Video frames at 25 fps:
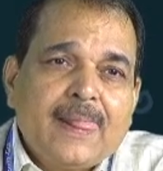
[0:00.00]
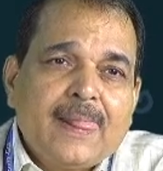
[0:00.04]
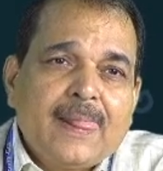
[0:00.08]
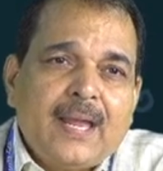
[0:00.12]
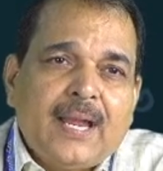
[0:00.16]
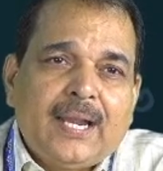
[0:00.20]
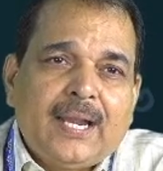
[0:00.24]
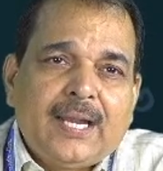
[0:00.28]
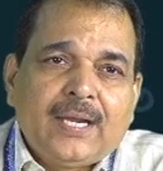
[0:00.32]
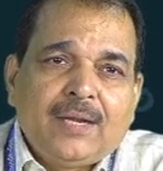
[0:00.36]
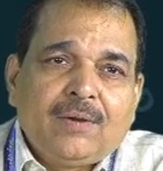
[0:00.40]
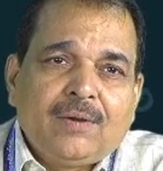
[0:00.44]

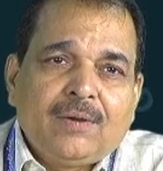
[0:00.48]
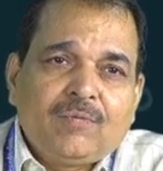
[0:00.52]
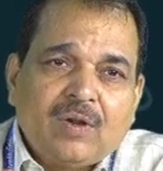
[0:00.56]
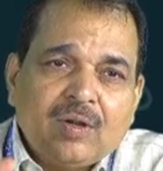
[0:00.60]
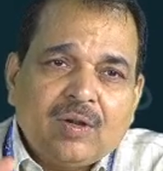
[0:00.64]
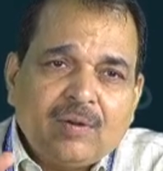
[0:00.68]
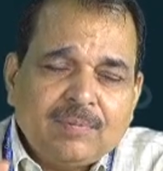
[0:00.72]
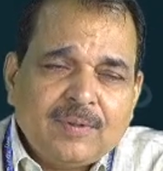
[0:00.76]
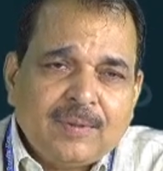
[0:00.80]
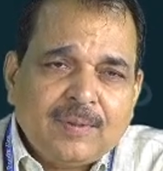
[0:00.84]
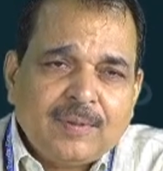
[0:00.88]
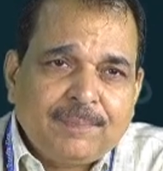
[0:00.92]
And one
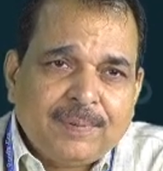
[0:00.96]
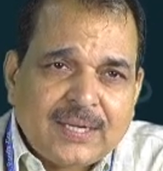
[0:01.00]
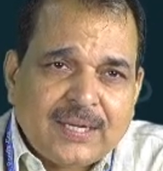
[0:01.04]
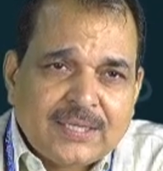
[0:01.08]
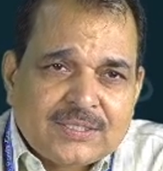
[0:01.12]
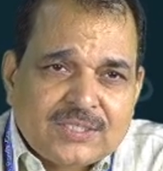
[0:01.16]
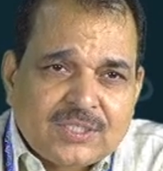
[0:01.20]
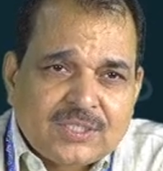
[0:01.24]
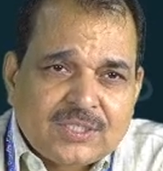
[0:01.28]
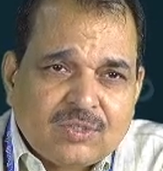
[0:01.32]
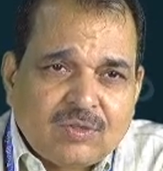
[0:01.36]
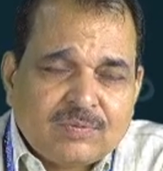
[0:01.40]
of the
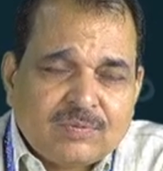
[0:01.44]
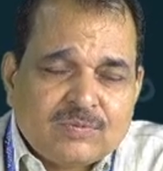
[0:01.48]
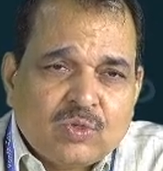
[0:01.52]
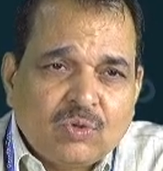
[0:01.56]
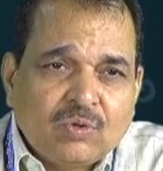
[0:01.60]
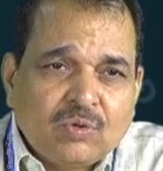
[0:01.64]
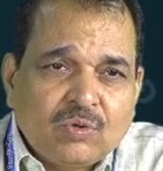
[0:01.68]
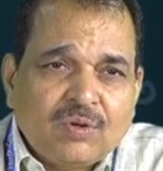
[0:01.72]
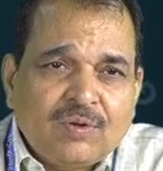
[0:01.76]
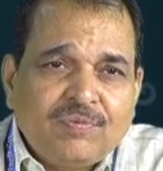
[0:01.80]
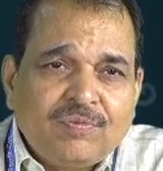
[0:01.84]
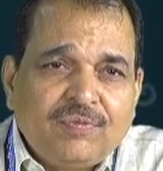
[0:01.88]
branches of
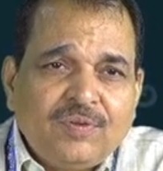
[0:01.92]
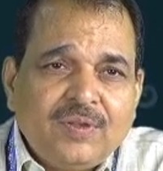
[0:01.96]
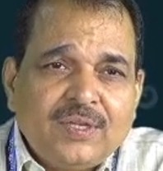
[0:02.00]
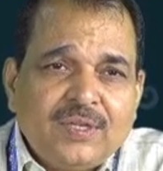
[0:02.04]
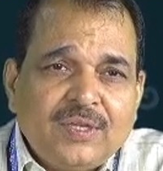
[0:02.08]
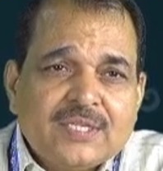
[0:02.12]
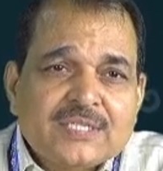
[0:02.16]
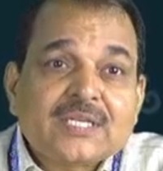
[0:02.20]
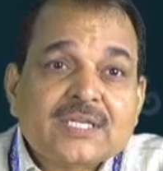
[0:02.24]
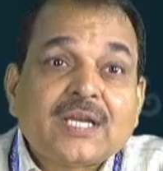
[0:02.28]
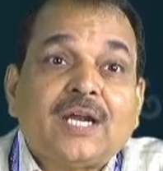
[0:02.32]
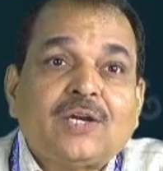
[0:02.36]
geography
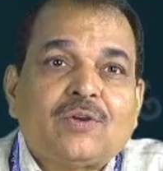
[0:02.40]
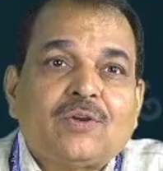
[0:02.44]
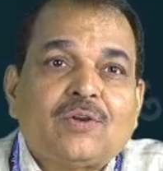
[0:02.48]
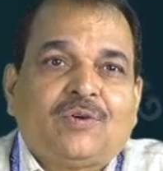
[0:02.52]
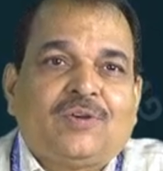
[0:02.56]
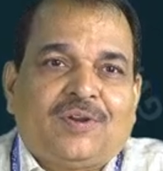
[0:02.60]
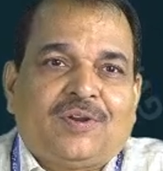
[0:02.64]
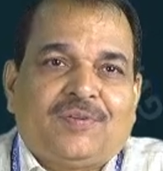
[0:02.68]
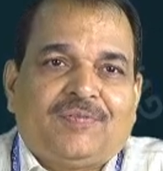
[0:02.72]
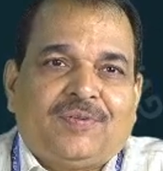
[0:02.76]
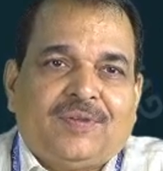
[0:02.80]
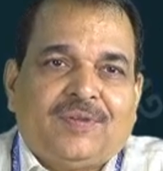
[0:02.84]
is
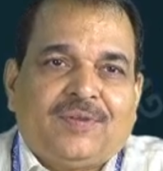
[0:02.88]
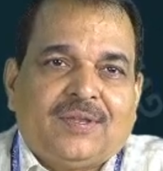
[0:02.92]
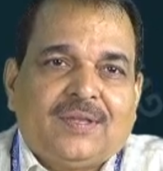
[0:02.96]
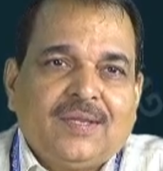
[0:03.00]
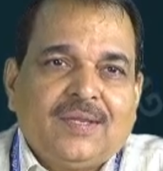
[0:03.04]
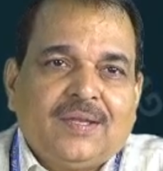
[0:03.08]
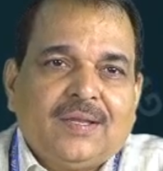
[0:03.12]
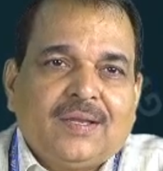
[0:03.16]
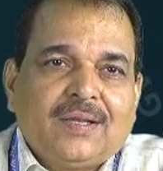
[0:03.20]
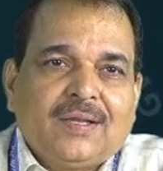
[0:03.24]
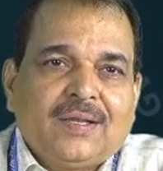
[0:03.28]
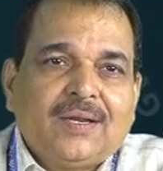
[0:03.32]
cartography.
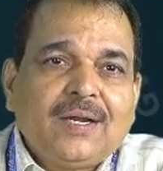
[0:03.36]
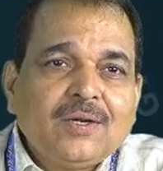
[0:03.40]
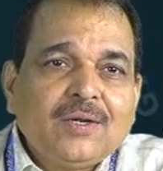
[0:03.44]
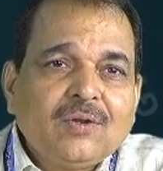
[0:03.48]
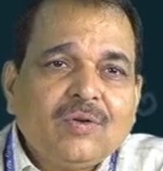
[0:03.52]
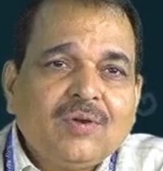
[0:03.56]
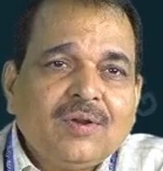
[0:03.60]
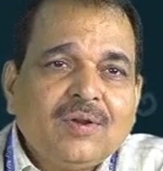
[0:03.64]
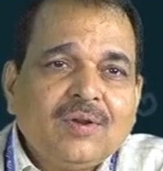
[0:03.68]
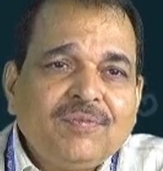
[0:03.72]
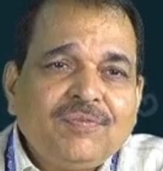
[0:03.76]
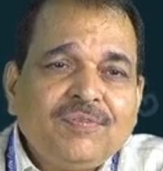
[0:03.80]

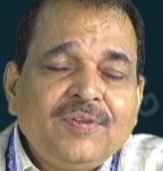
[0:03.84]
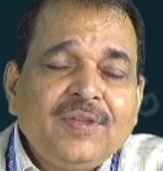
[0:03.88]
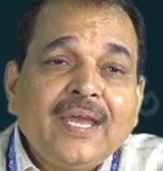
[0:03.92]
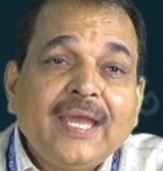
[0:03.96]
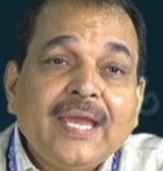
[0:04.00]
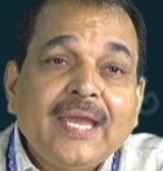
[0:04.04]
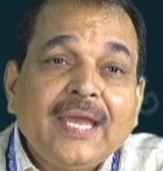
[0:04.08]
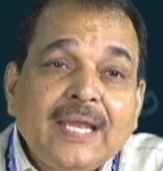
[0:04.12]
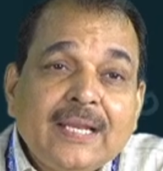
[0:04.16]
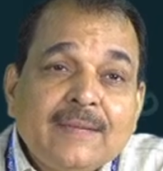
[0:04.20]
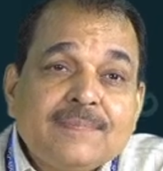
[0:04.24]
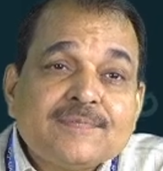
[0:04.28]
Cartography
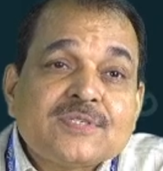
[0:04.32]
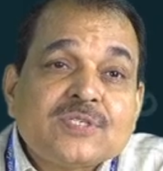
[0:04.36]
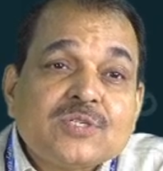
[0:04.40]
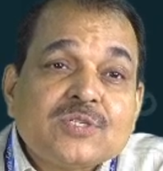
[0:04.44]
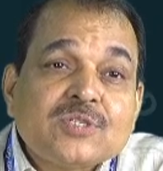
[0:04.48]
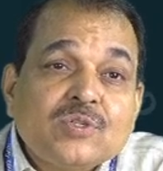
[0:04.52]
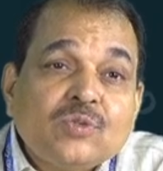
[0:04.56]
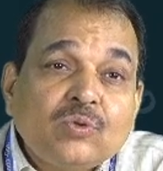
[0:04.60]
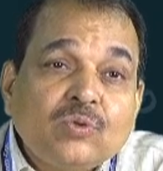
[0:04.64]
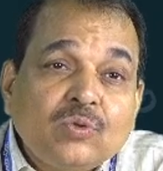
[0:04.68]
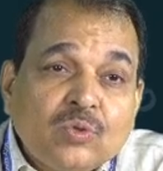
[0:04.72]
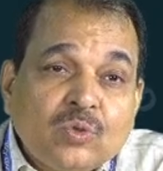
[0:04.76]
helps
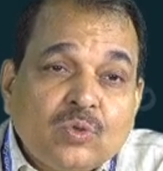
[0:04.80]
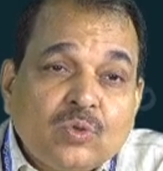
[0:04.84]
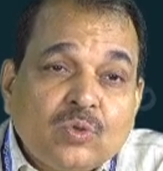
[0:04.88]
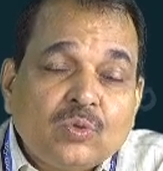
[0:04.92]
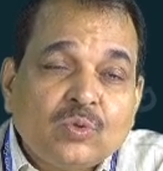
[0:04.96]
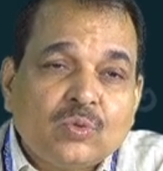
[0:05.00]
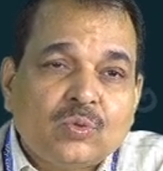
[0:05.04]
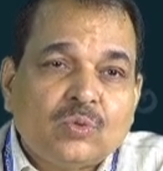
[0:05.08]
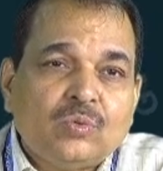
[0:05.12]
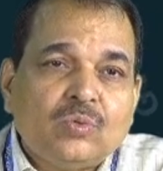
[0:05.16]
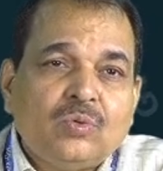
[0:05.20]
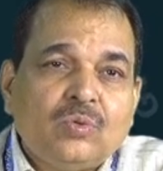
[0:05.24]
you
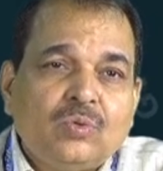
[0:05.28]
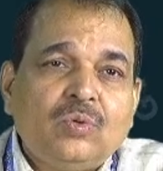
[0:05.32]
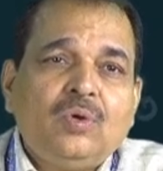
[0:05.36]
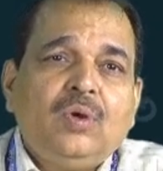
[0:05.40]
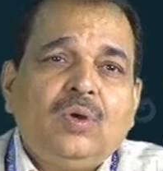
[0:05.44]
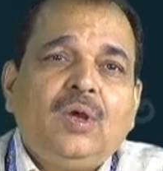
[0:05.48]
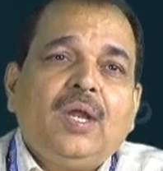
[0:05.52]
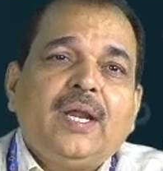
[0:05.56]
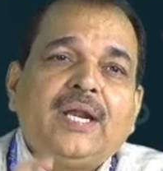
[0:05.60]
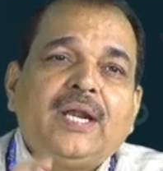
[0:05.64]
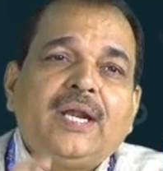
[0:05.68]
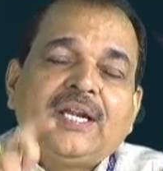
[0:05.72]
to
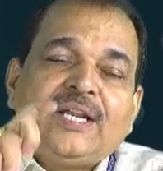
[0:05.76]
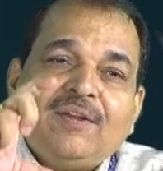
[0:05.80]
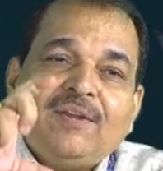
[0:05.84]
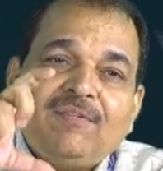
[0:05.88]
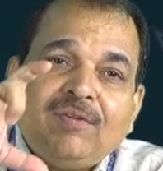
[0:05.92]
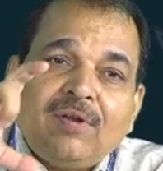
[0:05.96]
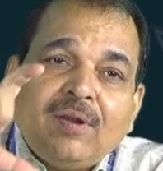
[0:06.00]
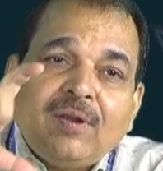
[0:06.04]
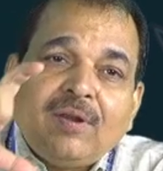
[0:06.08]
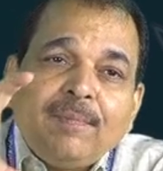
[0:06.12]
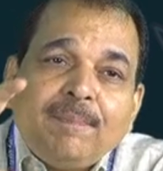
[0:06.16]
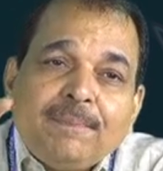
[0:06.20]

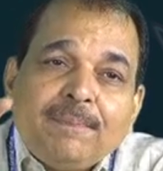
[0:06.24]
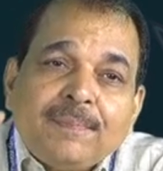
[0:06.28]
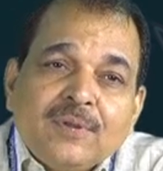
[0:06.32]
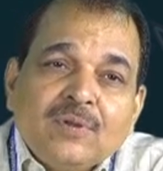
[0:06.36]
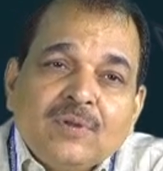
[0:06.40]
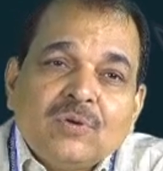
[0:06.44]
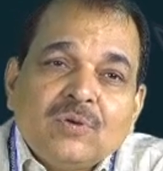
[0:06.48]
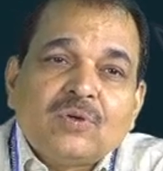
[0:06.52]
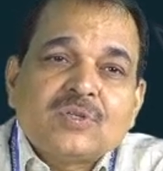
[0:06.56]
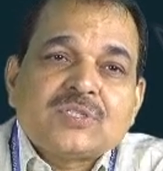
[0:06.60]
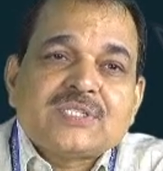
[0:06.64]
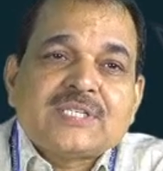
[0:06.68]
develop
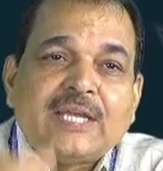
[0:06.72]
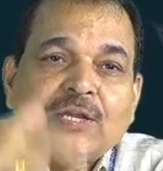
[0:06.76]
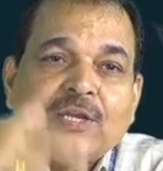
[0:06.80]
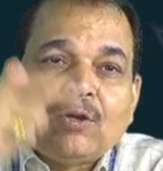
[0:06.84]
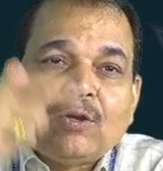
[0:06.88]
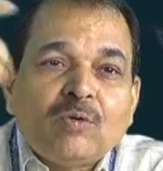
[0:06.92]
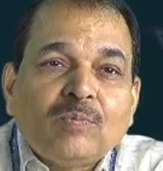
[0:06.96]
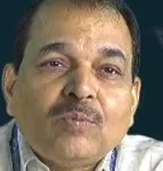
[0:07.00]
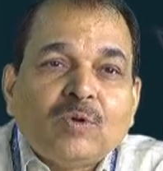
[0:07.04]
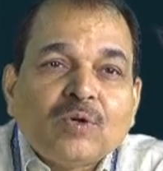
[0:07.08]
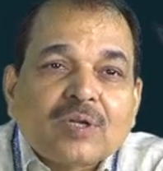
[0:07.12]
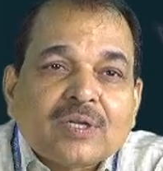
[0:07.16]
your
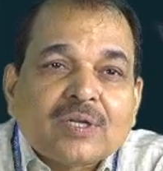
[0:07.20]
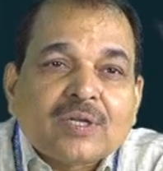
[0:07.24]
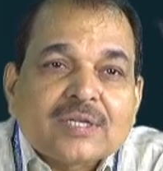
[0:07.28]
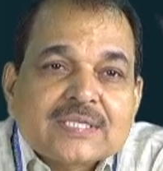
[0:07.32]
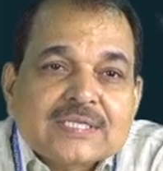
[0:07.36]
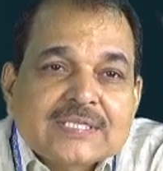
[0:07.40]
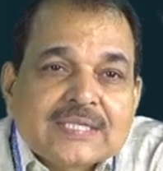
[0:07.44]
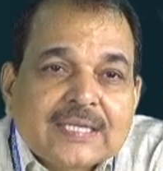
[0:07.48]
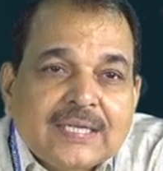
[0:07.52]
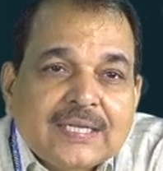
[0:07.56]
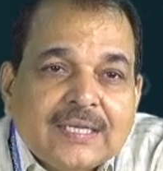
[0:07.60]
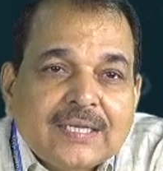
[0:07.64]
psychomotor
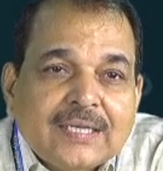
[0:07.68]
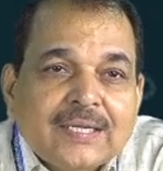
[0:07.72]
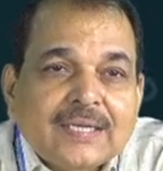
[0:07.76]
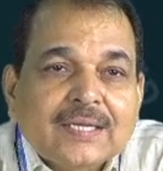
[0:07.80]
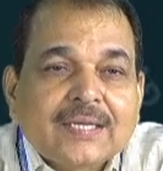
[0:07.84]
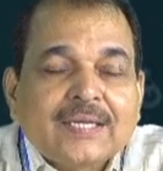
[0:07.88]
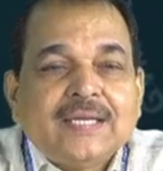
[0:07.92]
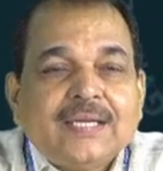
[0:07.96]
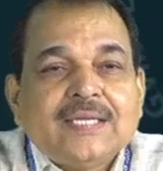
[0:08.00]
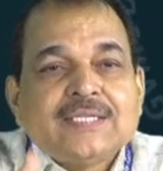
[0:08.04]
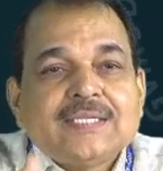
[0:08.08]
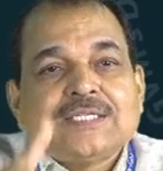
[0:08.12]
skill in
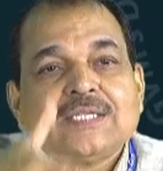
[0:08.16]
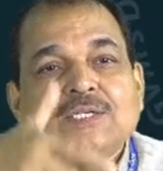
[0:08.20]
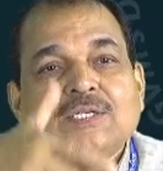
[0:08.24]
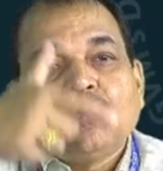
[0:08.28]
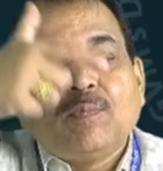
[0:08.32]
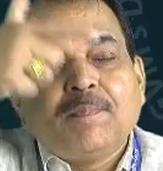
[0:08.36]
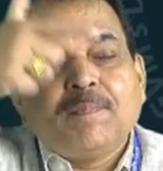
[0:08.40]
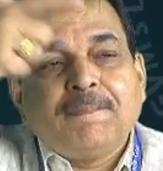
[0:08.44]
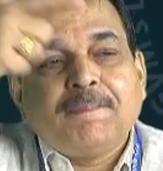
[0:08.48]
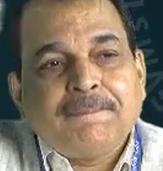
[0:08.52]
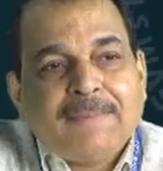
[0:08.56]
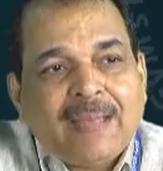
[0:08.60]
relation to
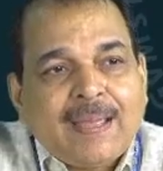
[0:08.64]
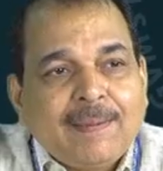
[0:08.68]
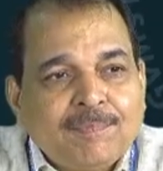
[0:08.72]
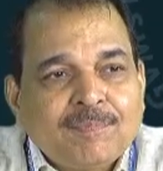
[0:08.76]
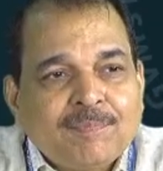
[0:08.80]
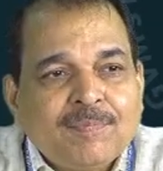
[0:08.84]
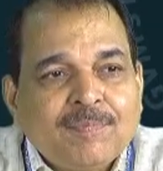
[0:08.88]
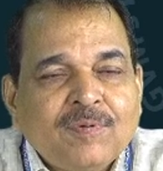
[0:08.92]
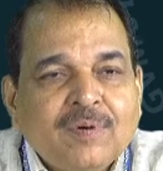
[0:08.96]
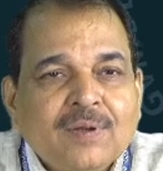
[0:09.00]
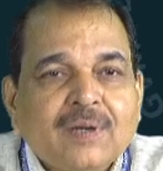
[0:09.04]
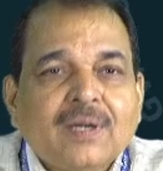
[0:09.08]
map
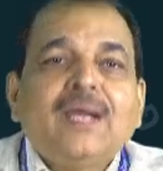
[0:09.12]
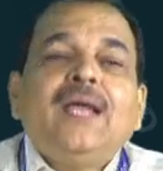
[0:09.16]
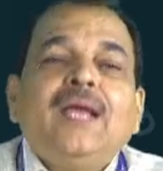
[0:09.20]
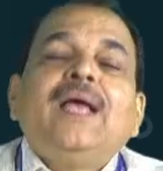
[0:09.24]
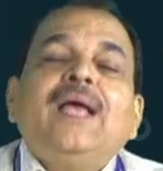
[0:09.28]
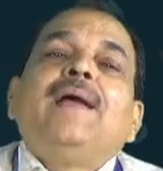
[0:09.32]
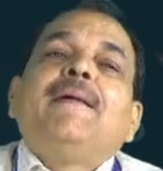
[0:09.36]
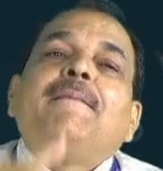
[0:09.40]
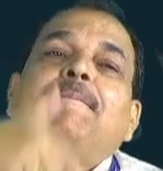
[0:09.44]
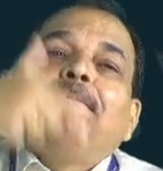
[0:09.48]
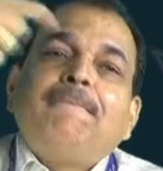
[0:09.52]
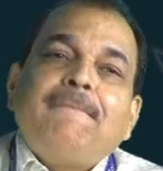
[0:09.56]
work,
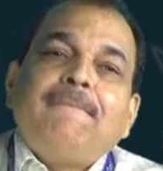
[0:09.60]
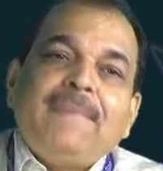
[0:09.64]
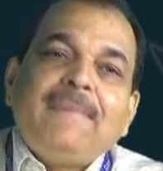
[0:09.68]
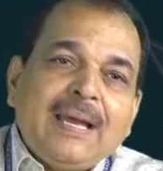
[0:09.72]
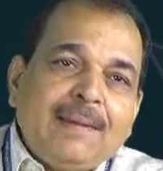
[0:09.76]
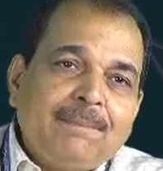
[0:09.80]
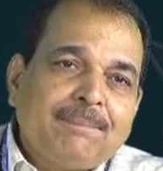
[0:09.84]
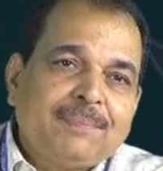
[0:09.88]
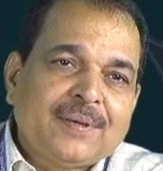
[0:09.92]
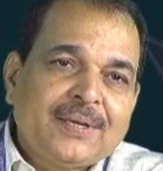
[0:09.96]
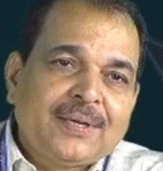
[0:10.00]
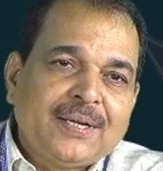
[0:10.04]

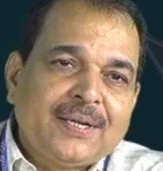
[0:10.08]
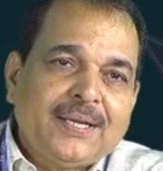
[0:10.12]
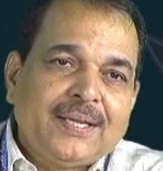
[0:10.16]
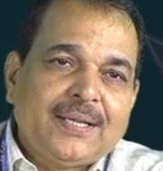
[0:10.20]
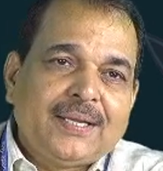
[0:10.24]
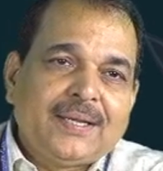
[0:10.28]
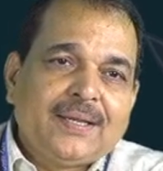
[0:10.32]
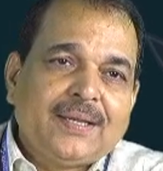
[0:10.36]
map reading,